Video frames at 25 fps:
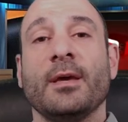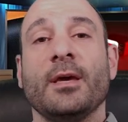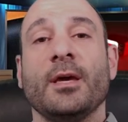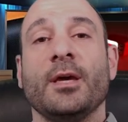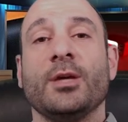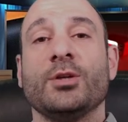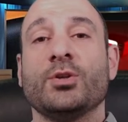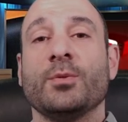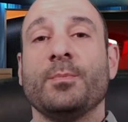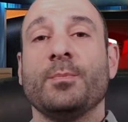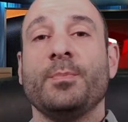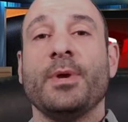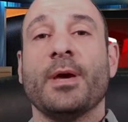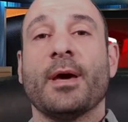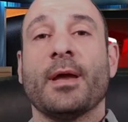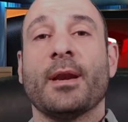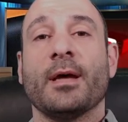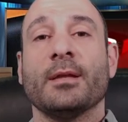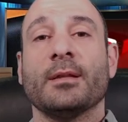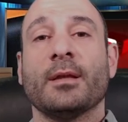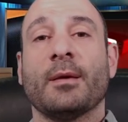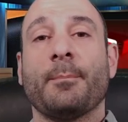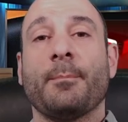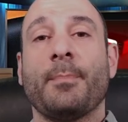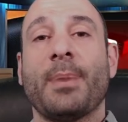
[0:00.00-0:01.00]
It should be
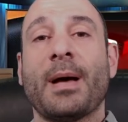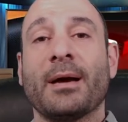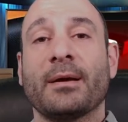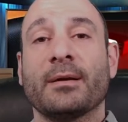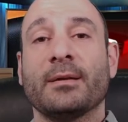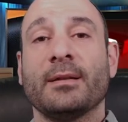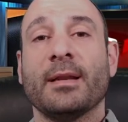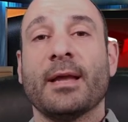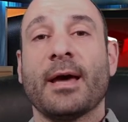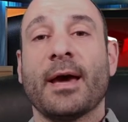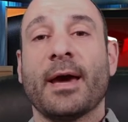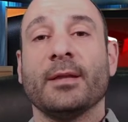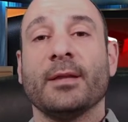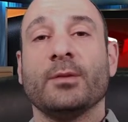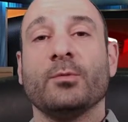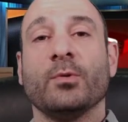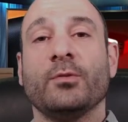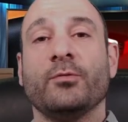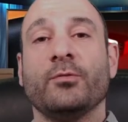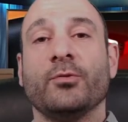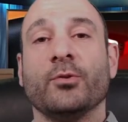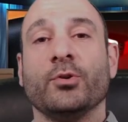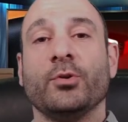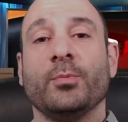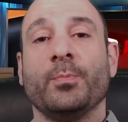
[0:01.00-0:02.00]
another packed night
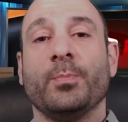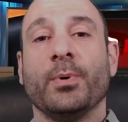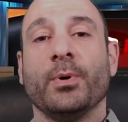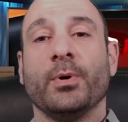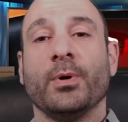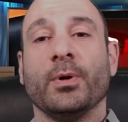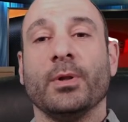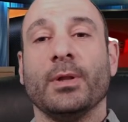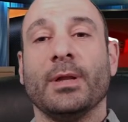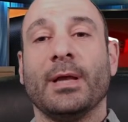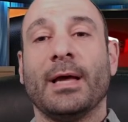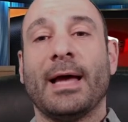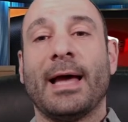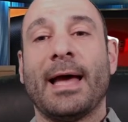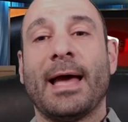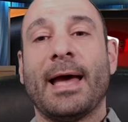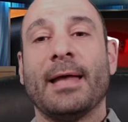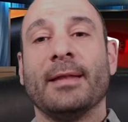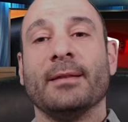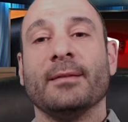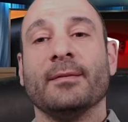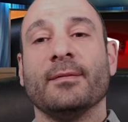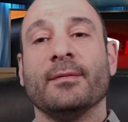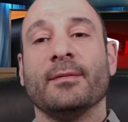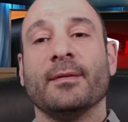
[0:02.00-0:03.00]
with football,
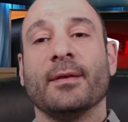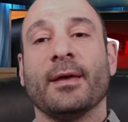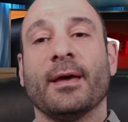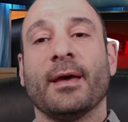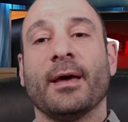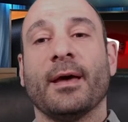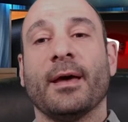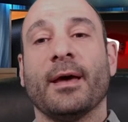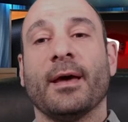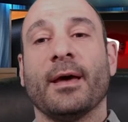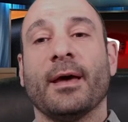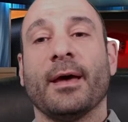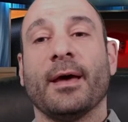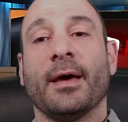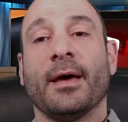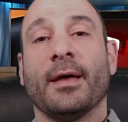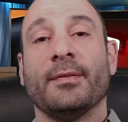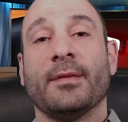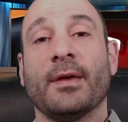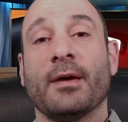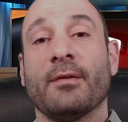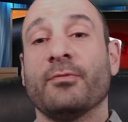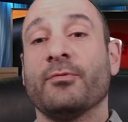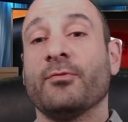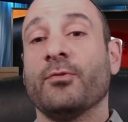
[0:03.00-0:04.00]
and
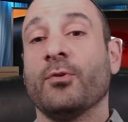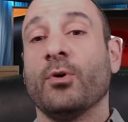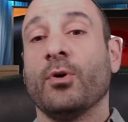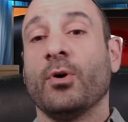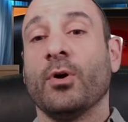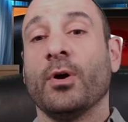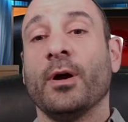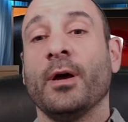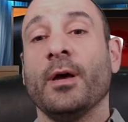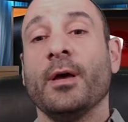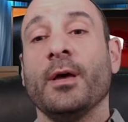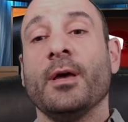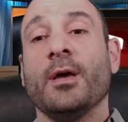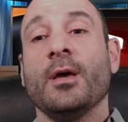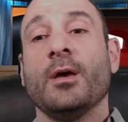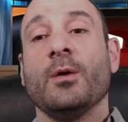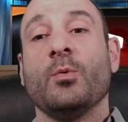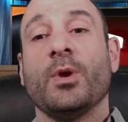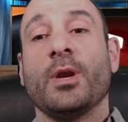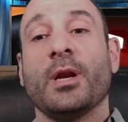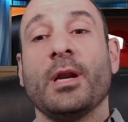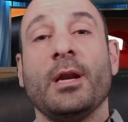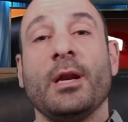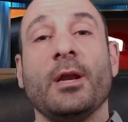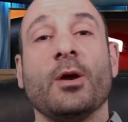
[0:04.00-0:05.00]
therefore
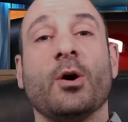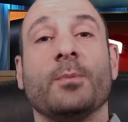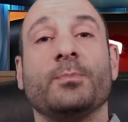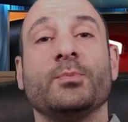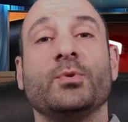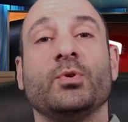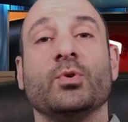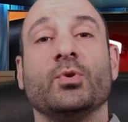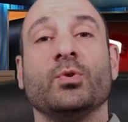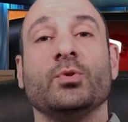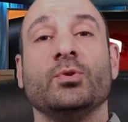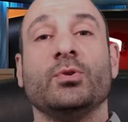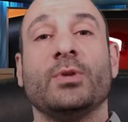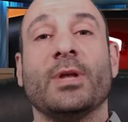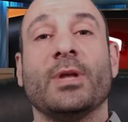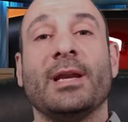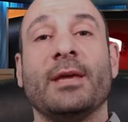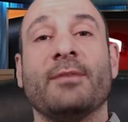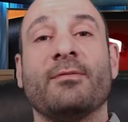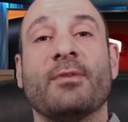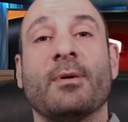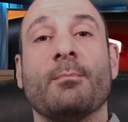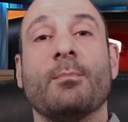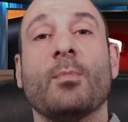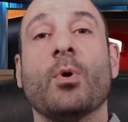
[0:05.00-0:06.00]
we really hope to
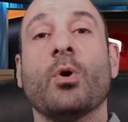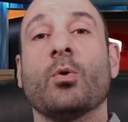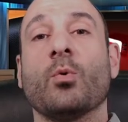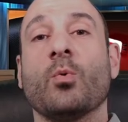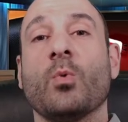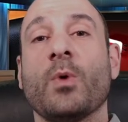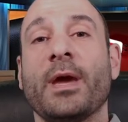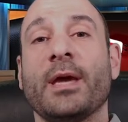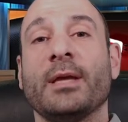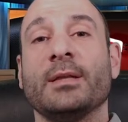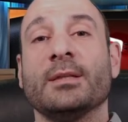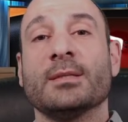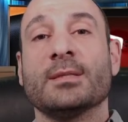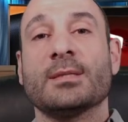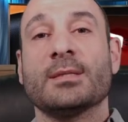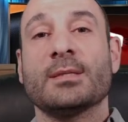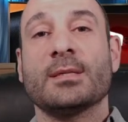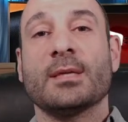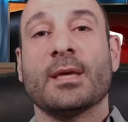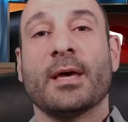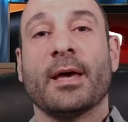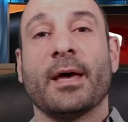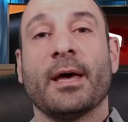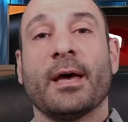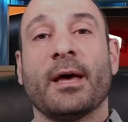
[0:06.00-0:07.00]
deliver more wins
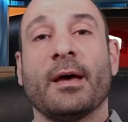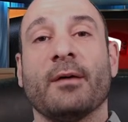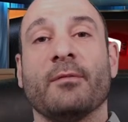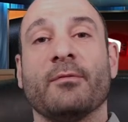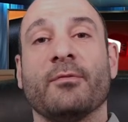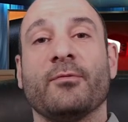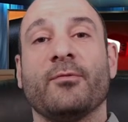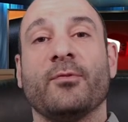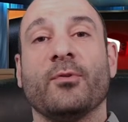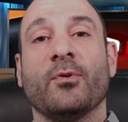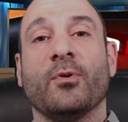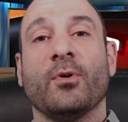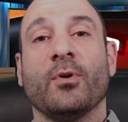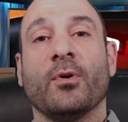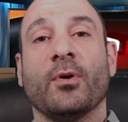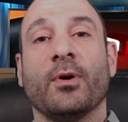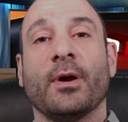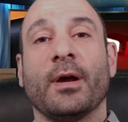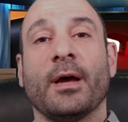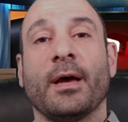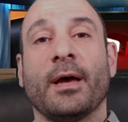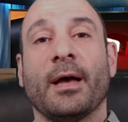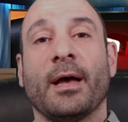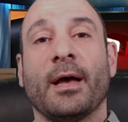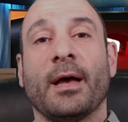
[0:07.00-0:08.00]

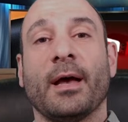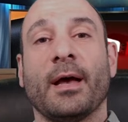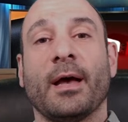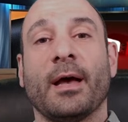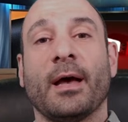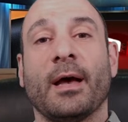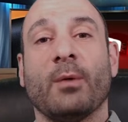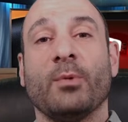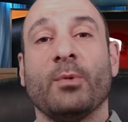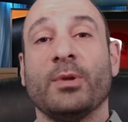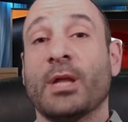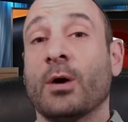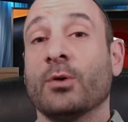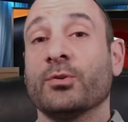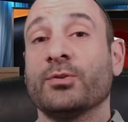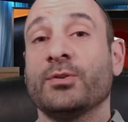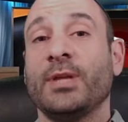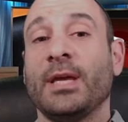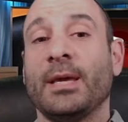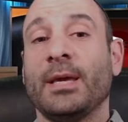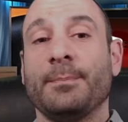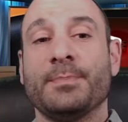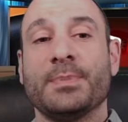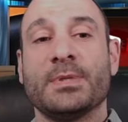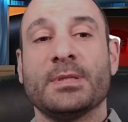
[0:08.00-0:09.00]
with our
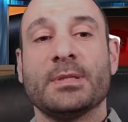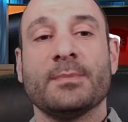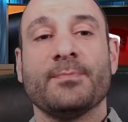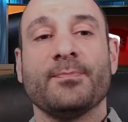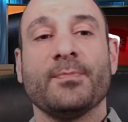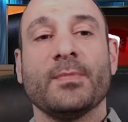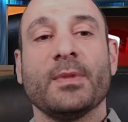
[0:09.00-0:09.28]
tips.